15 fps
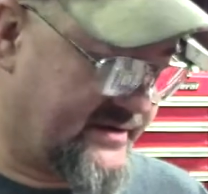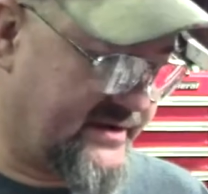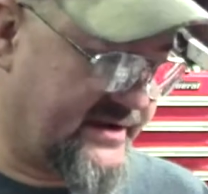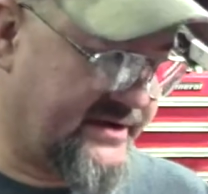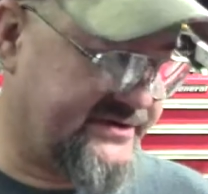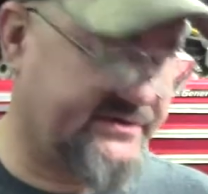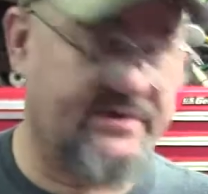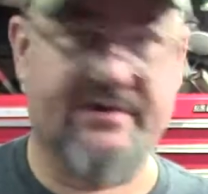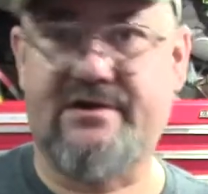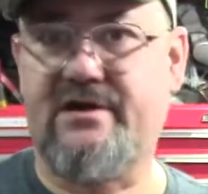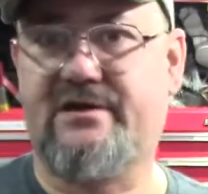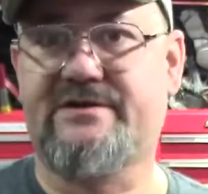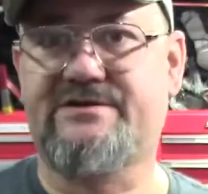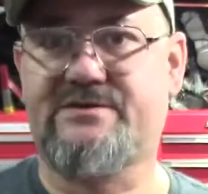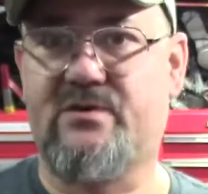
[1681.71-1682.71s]
uh, certain
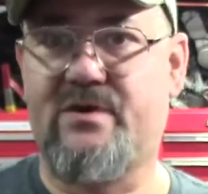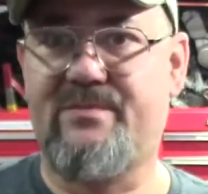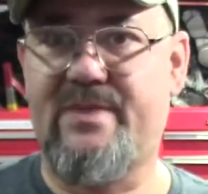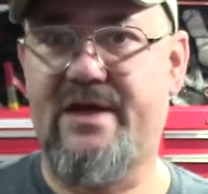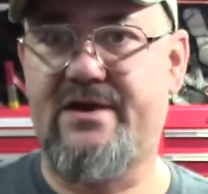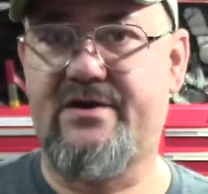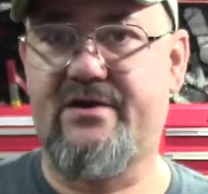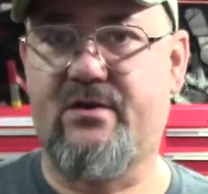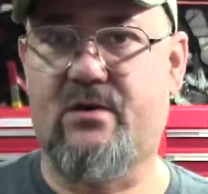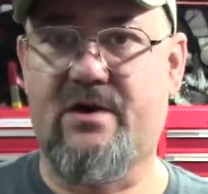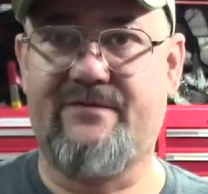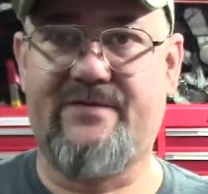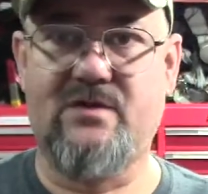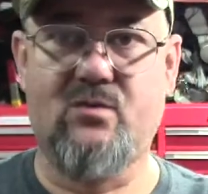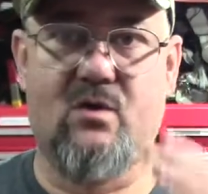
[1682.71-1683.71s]
colors show up better, or
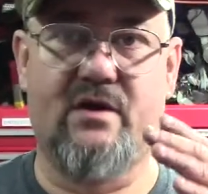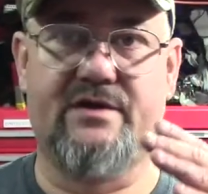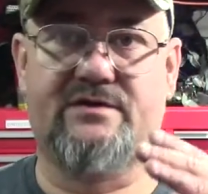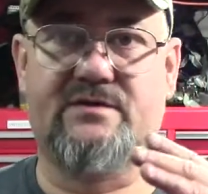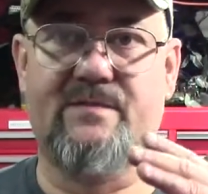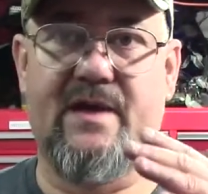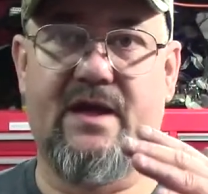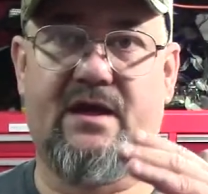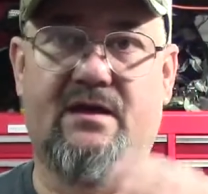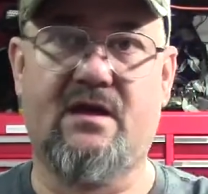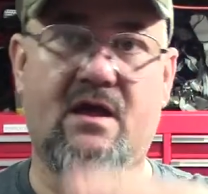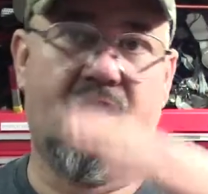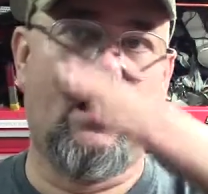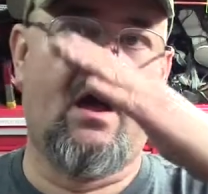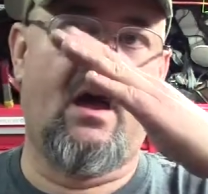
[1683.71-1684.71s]
if you want to make
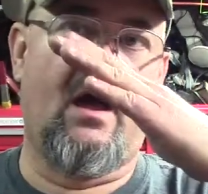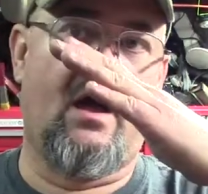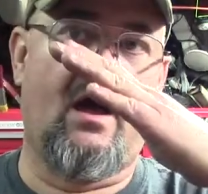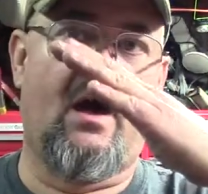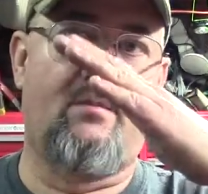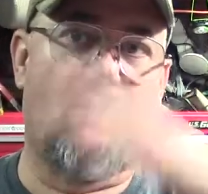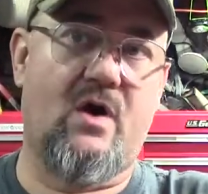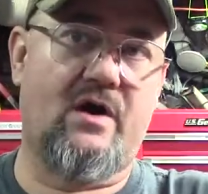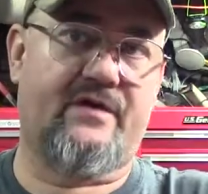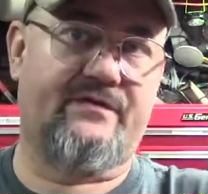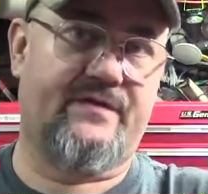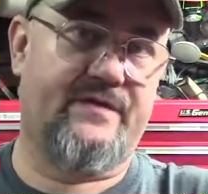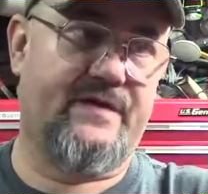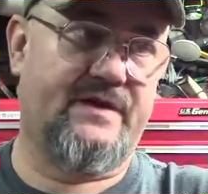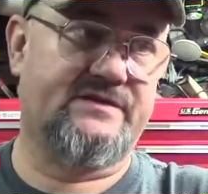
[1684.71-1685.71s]
a mark
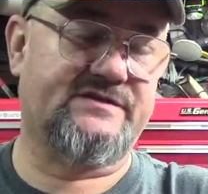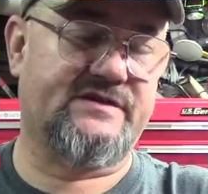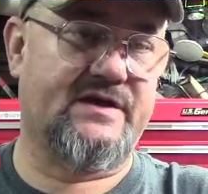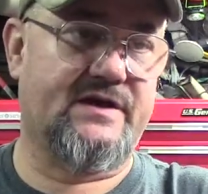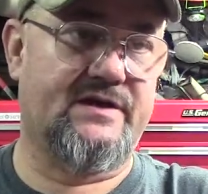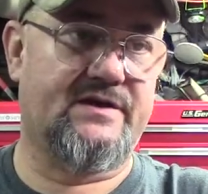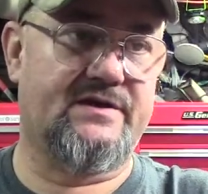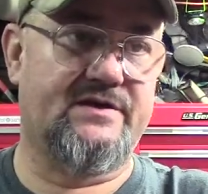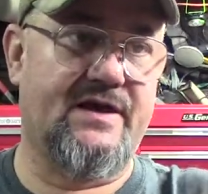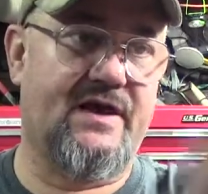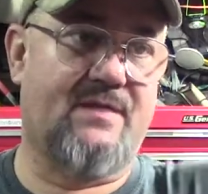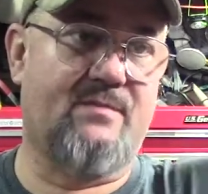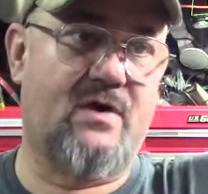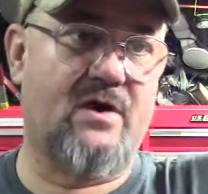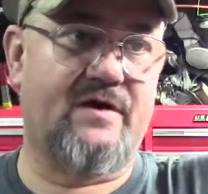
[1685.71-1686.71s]
for this color and
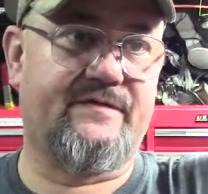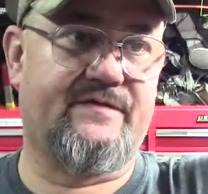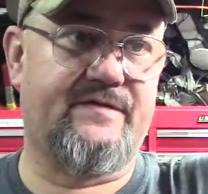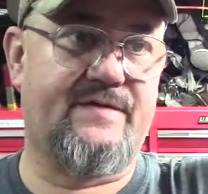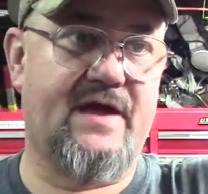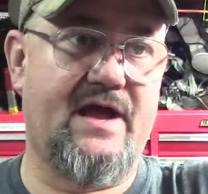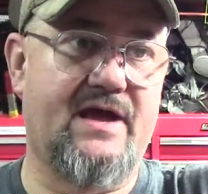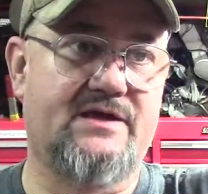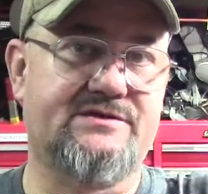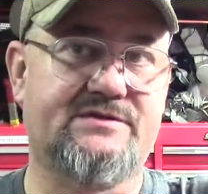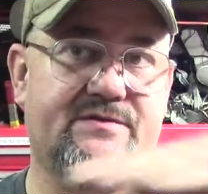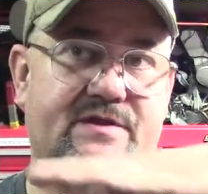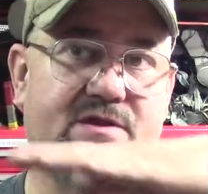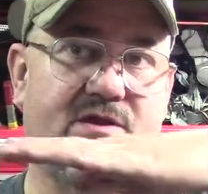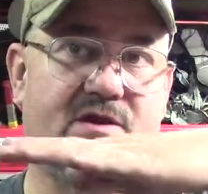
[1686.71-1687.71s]
a mark for that
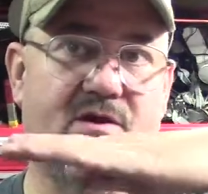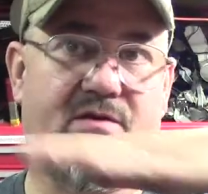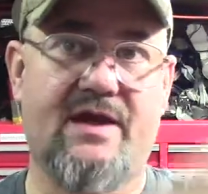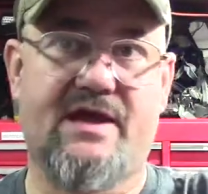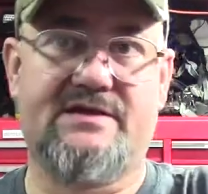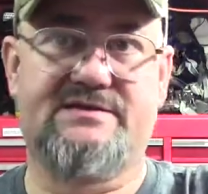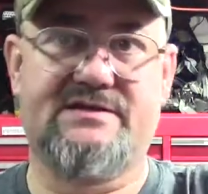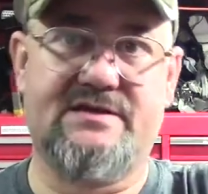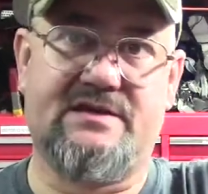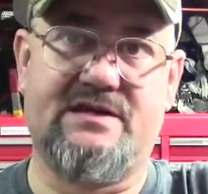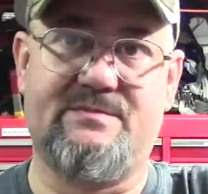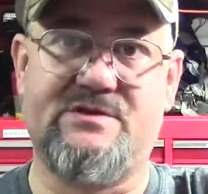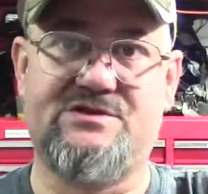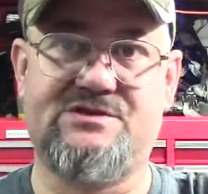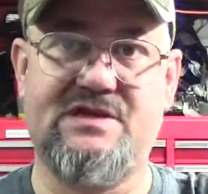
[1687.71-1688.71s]
so that you don't accidentally
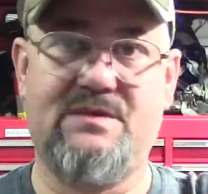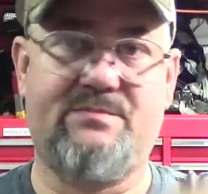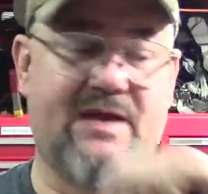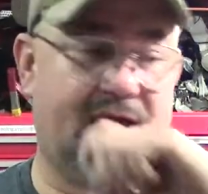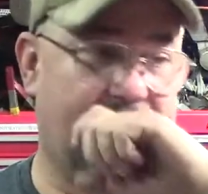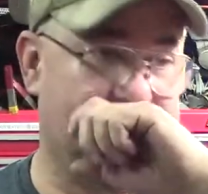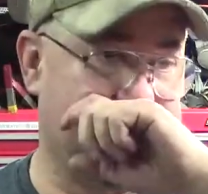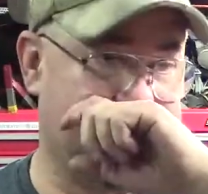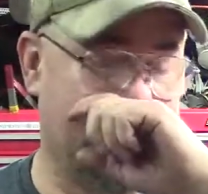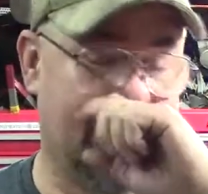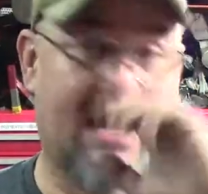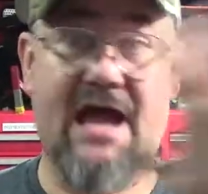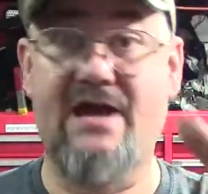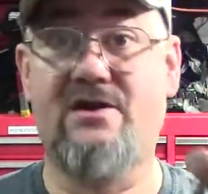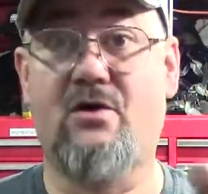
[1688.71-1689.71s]
machine past it.
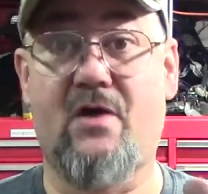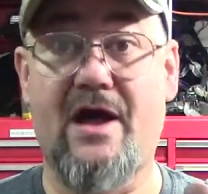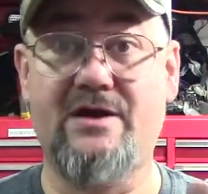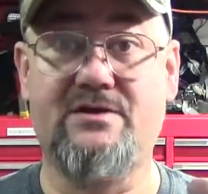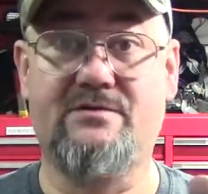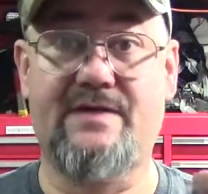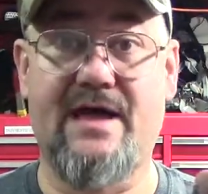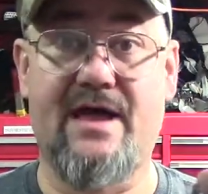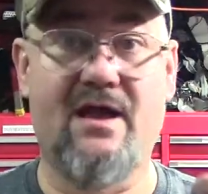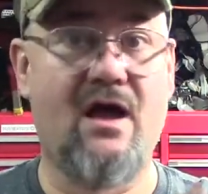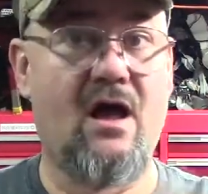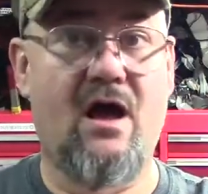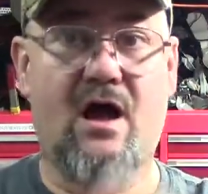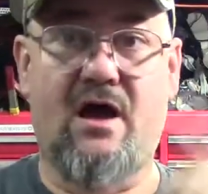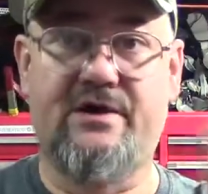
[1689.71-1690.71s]
I know I do that.
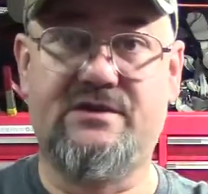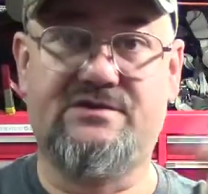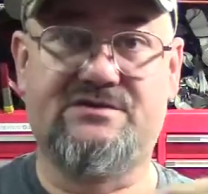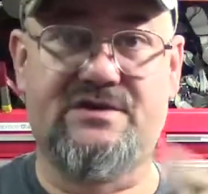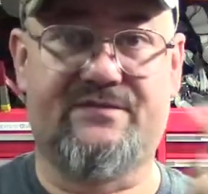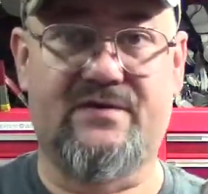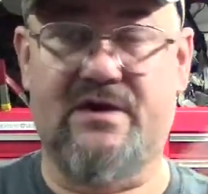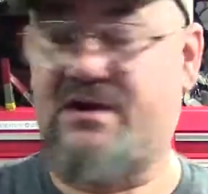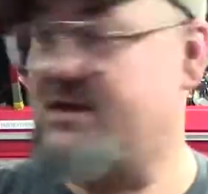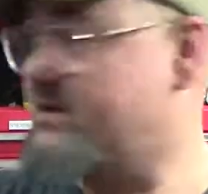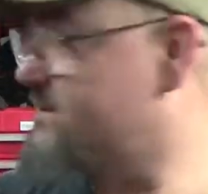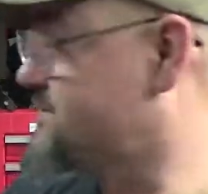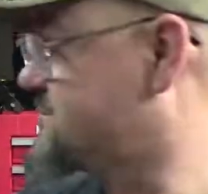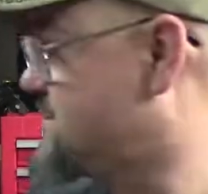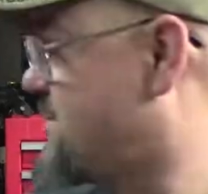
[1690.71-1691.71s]
I'll use different
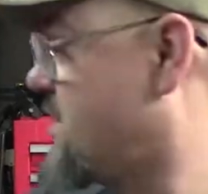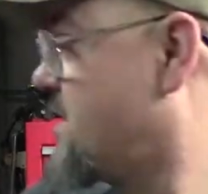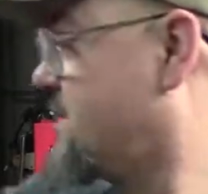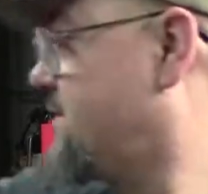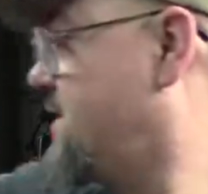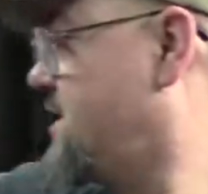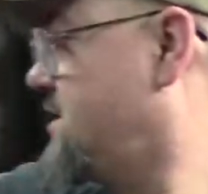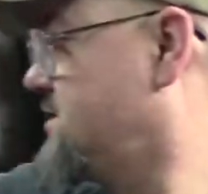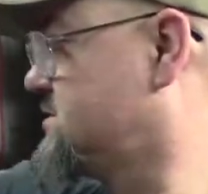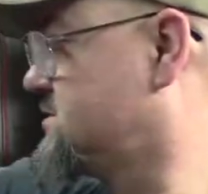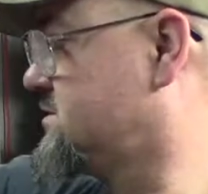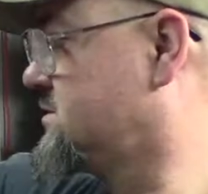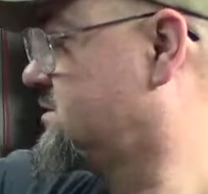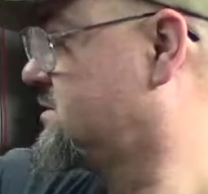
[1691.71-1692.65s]
colors to mark things